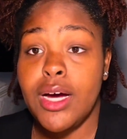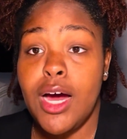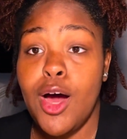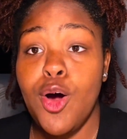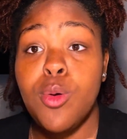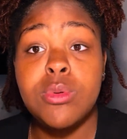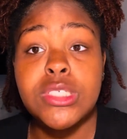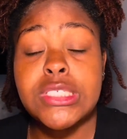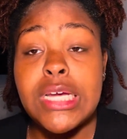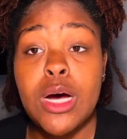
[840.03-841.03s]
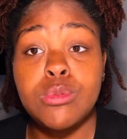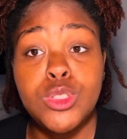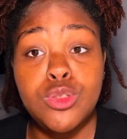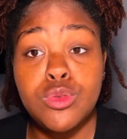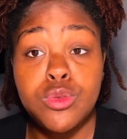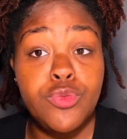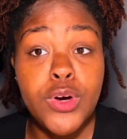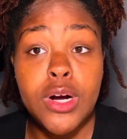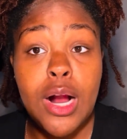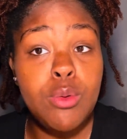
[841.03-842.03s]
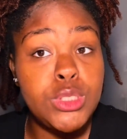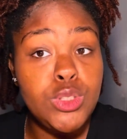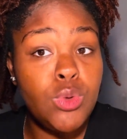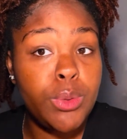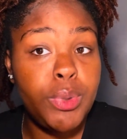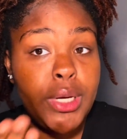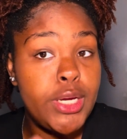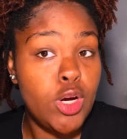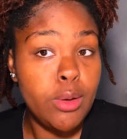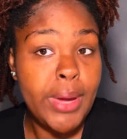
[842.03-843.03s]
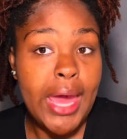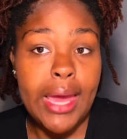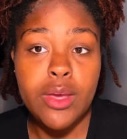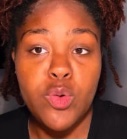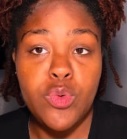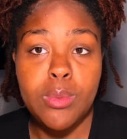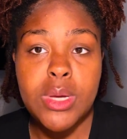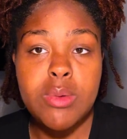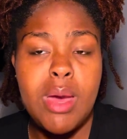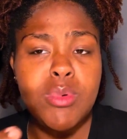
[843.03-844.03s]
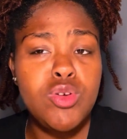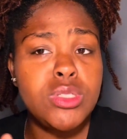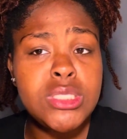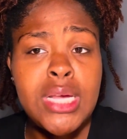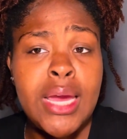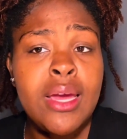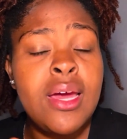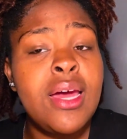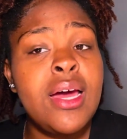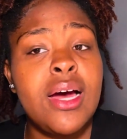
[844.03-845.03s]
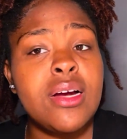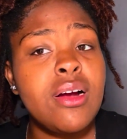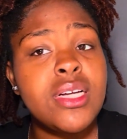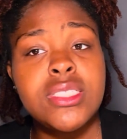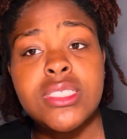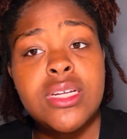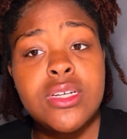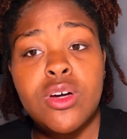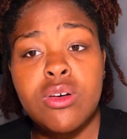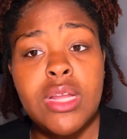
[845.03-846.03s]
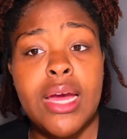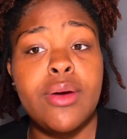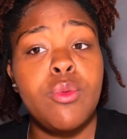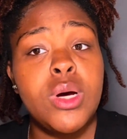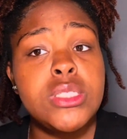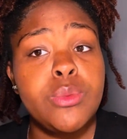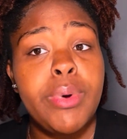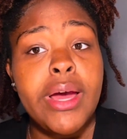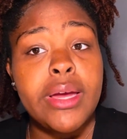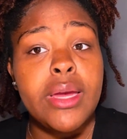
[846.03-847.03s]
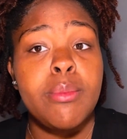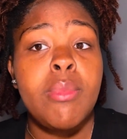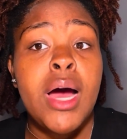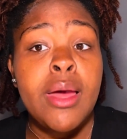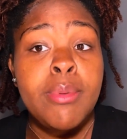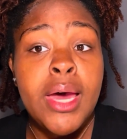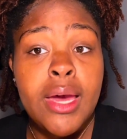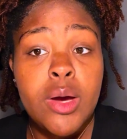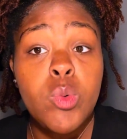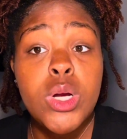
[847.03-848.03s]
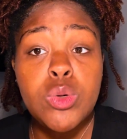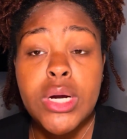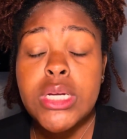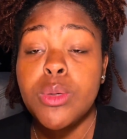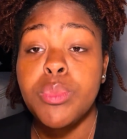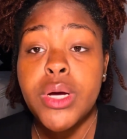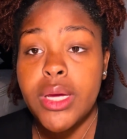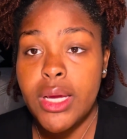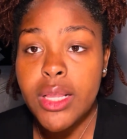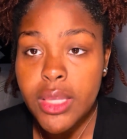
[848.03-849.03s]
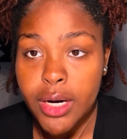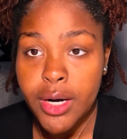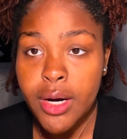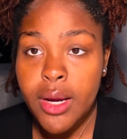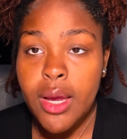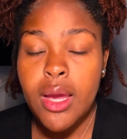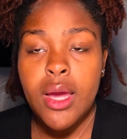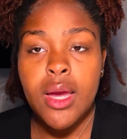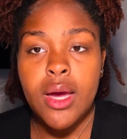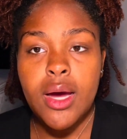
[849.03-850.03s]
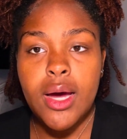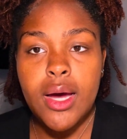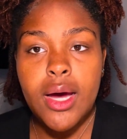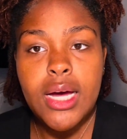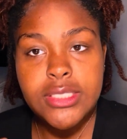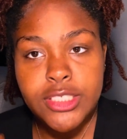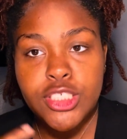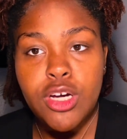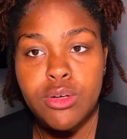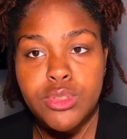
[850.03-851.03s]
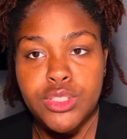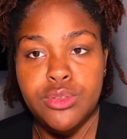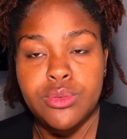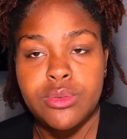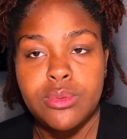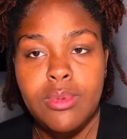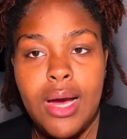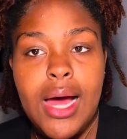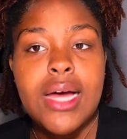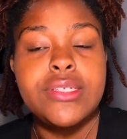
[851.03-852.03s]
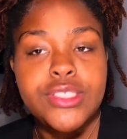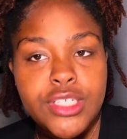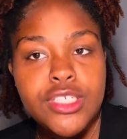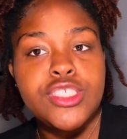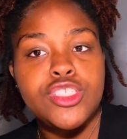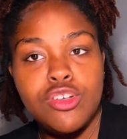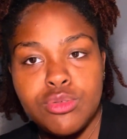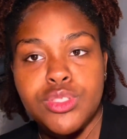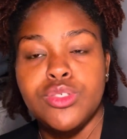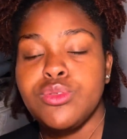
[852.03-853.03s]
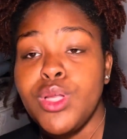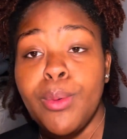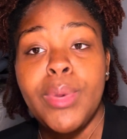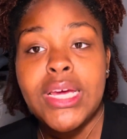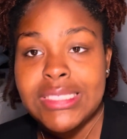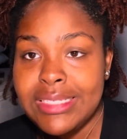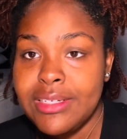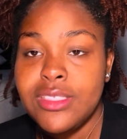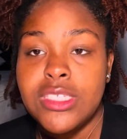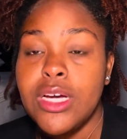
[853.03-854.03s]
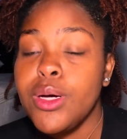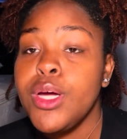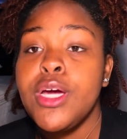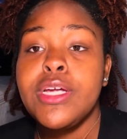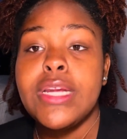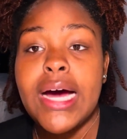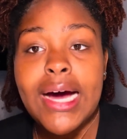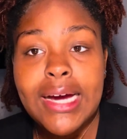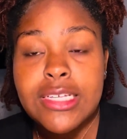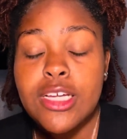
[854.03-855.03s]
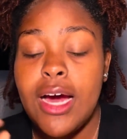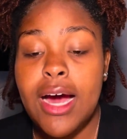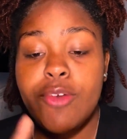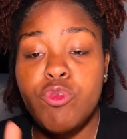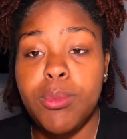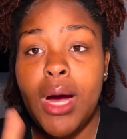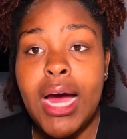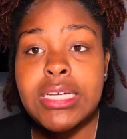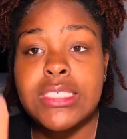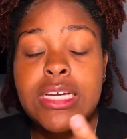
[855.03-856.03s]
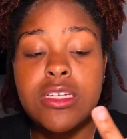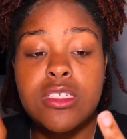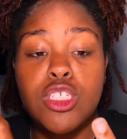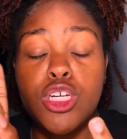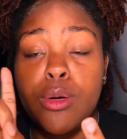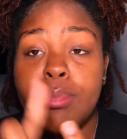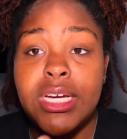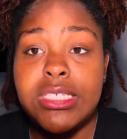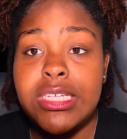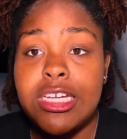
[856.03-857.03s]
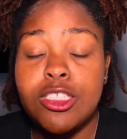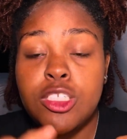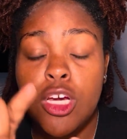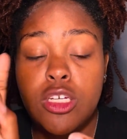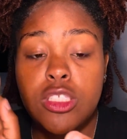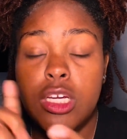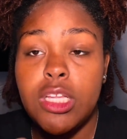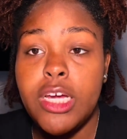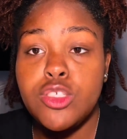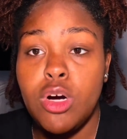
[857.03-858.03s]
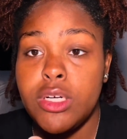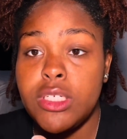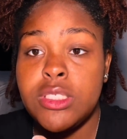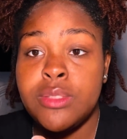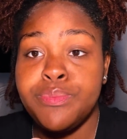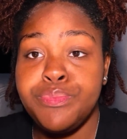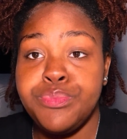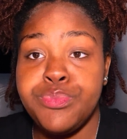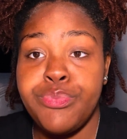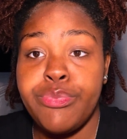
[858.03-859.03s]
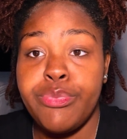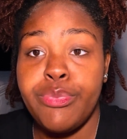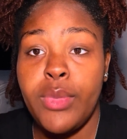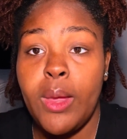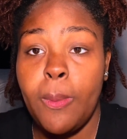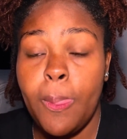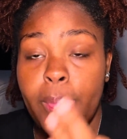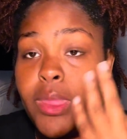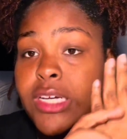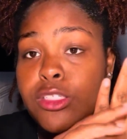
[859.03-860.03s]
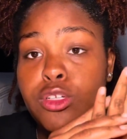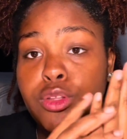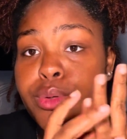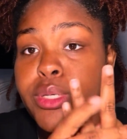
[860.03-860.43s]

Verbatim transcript: I hope this helped you figure out what you want to put your bag. You feel me? Maybe you just like, girl, I just need to know like what to pack in my bag. What do I need to put in there? I just showed you. I just showed you the basics, the the high, high from hygiene to your basics to electronics. That's the three.